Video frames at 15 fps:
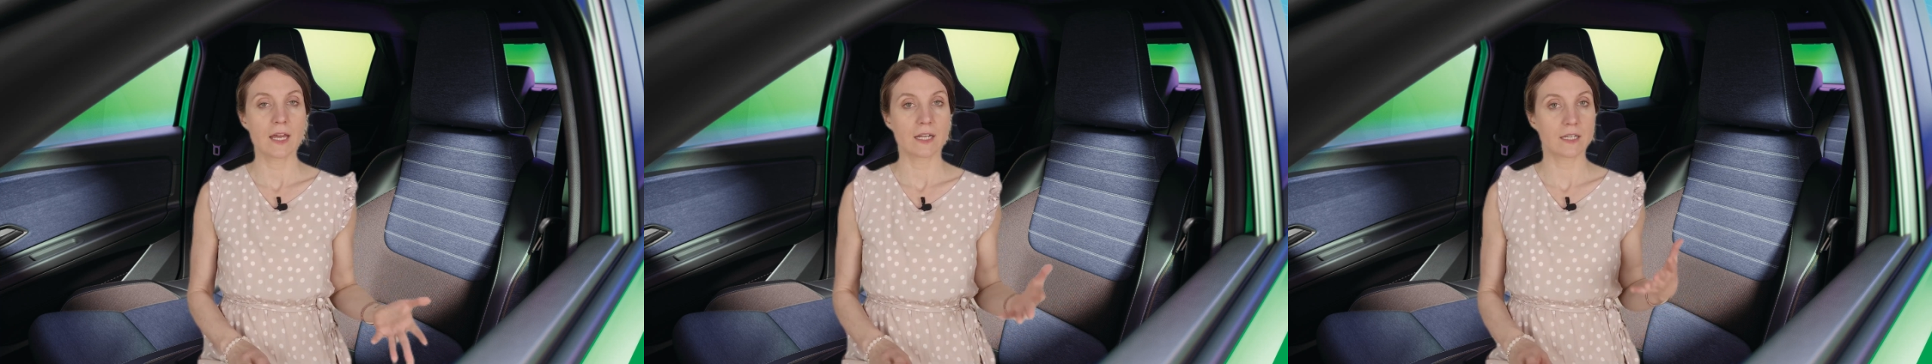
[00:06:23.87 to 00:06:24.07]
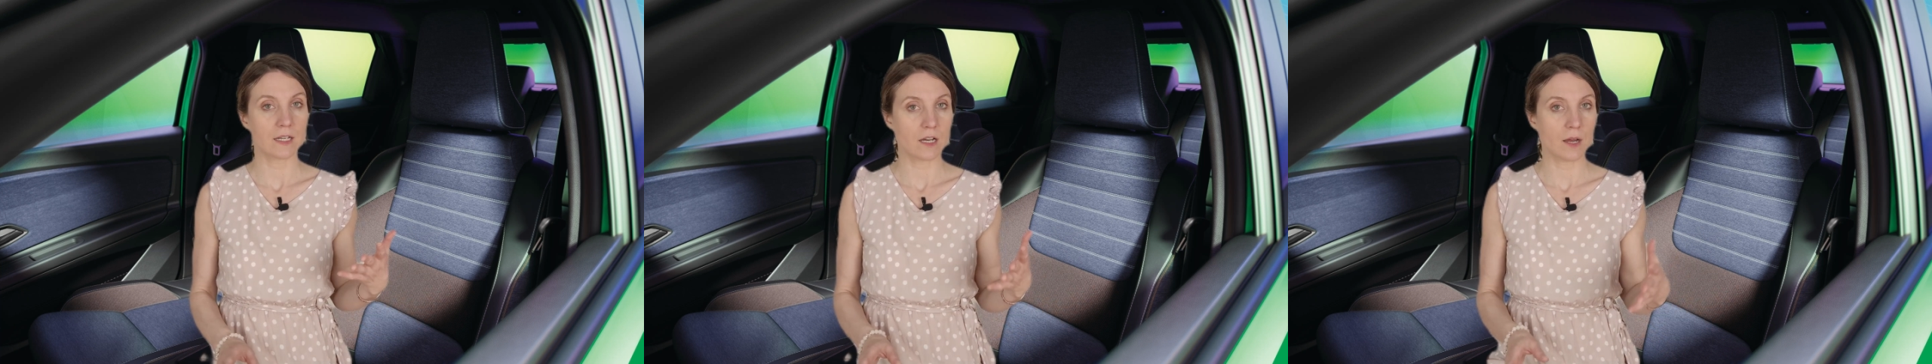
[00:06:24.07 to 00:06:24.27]

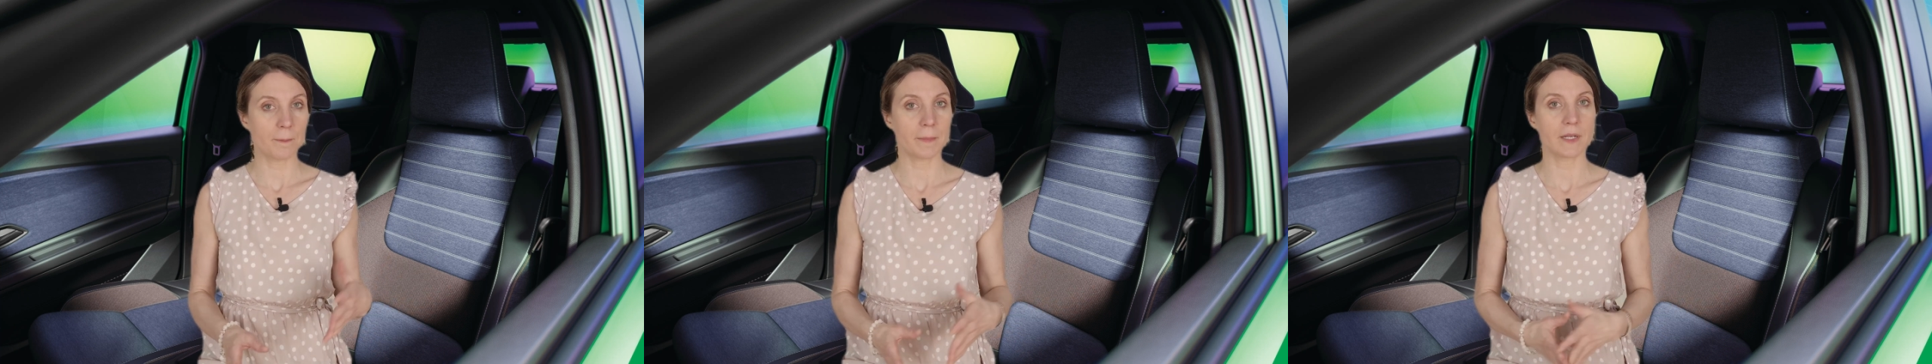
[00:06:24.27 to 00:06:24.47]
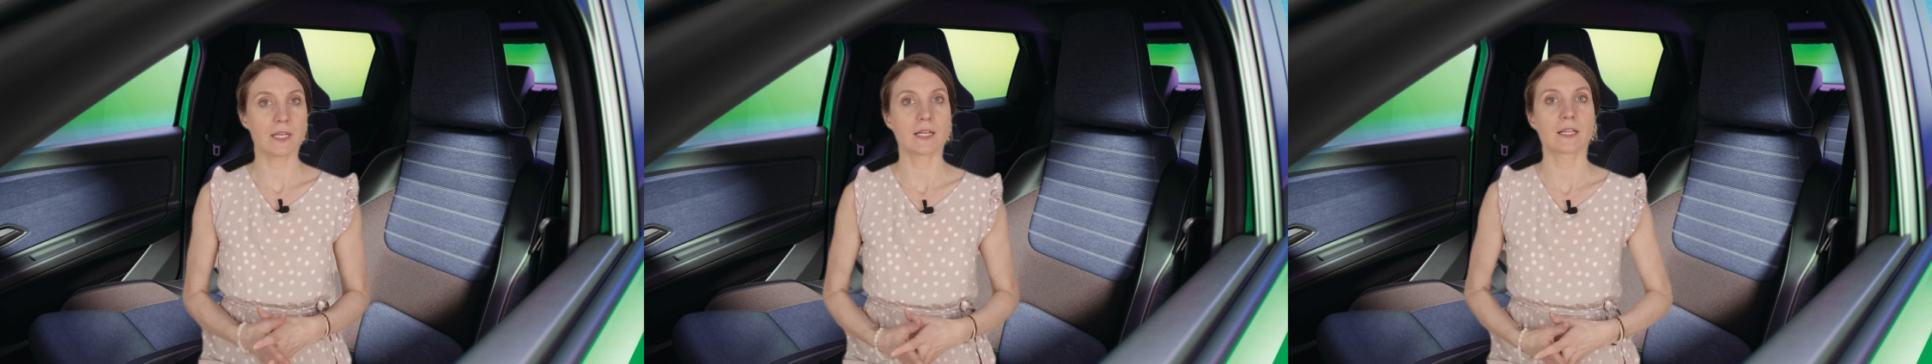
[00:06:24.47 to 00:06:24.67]
and the
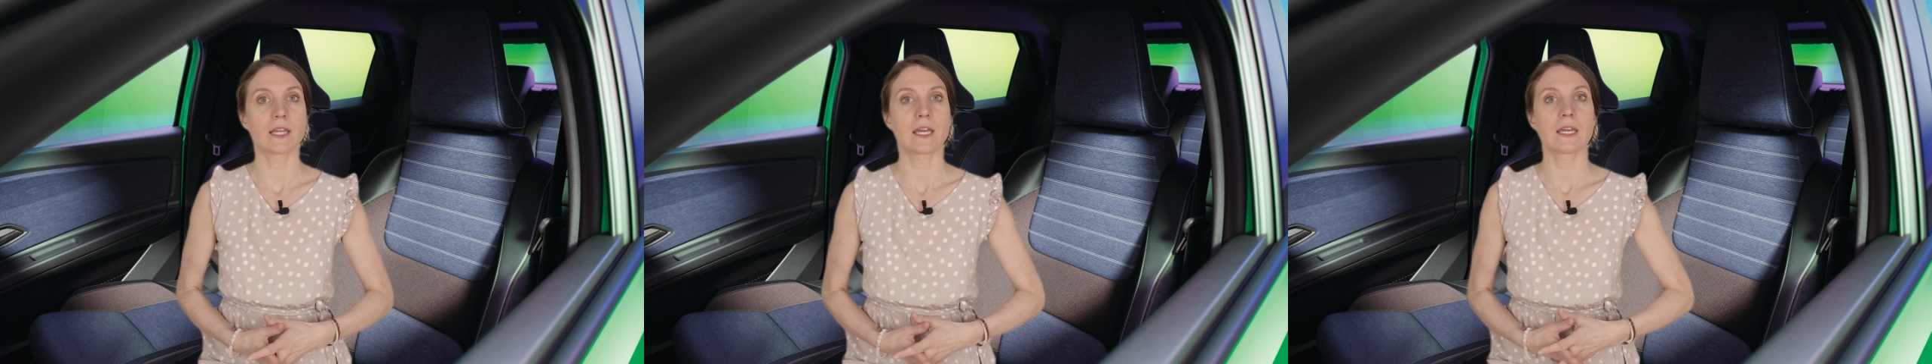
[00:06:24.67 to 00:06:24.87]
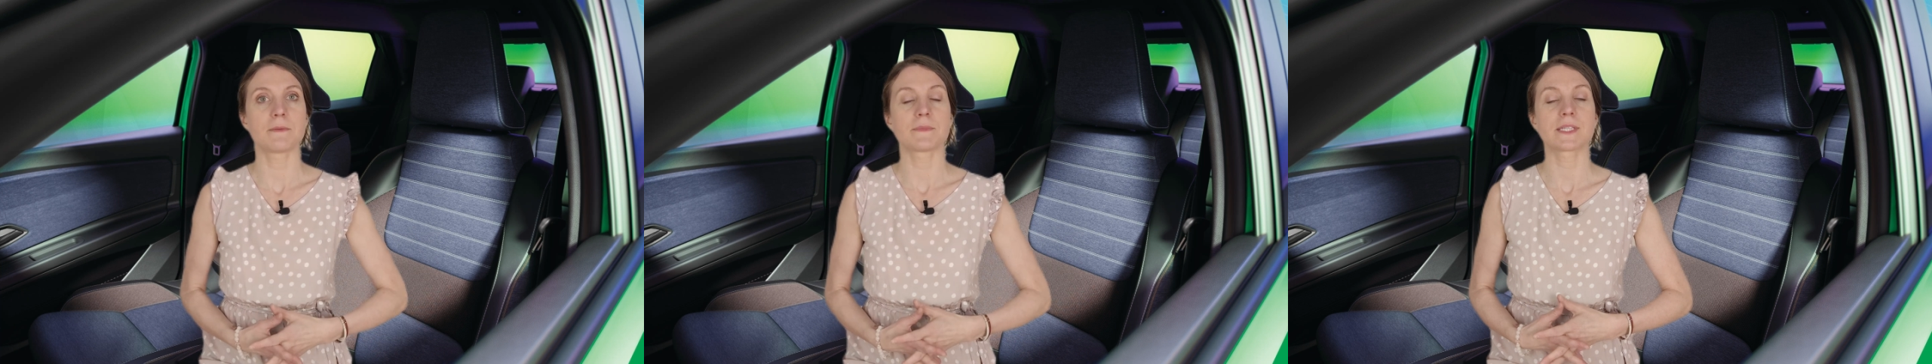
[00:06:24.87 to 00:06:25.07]
company
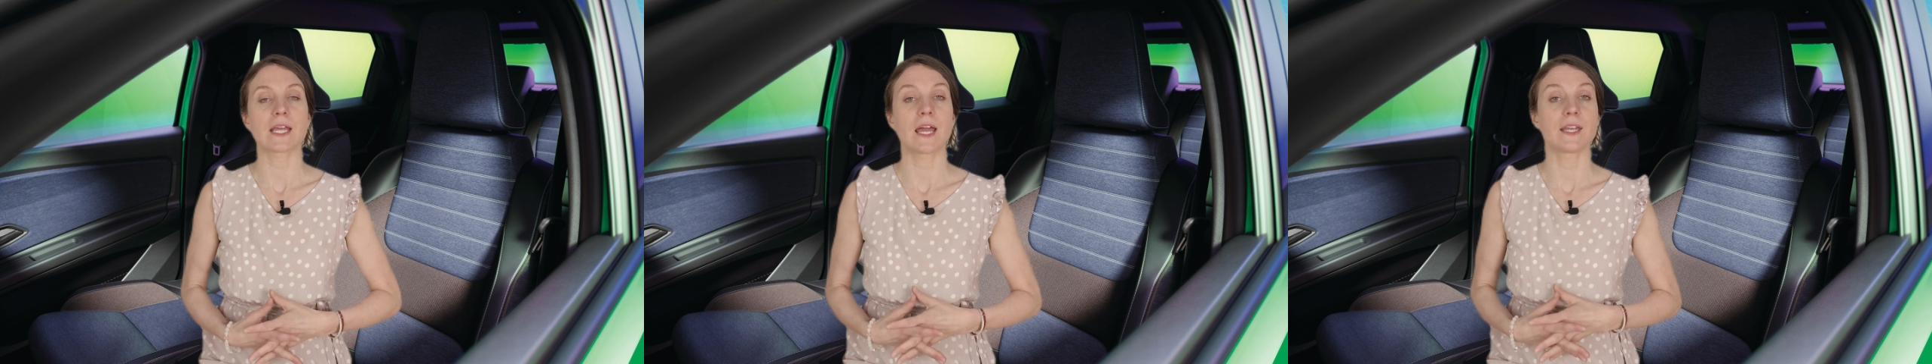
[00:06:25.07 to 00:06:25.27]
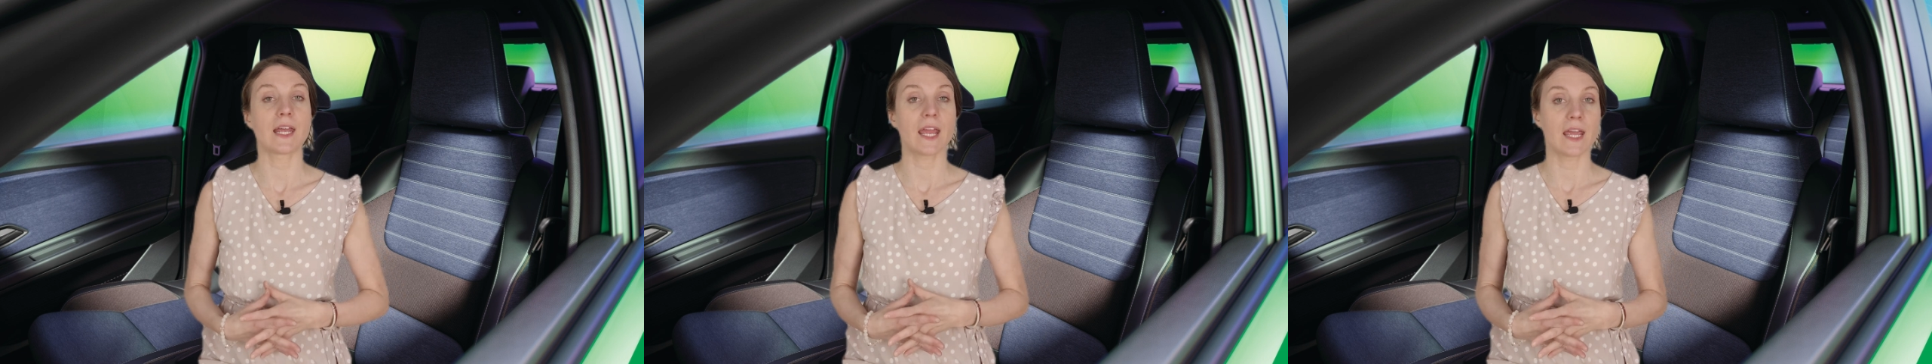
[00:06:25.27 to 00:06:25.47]
claims
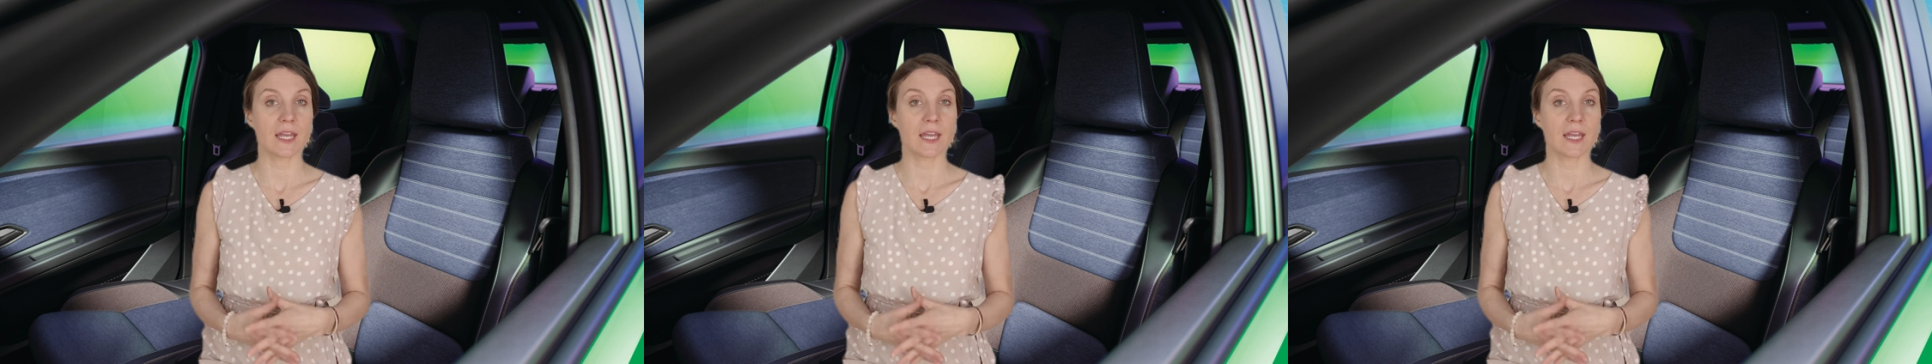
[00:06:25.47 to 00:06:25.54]
an